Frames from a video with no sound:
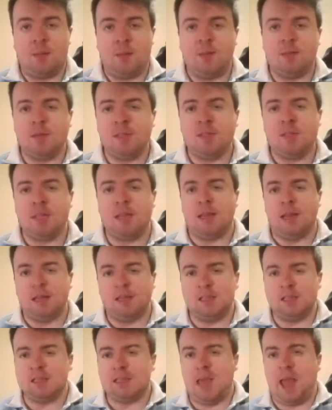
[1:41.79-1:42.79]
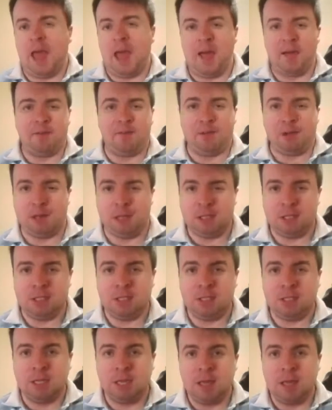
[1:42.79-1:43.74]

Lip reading: people just saying it's just average,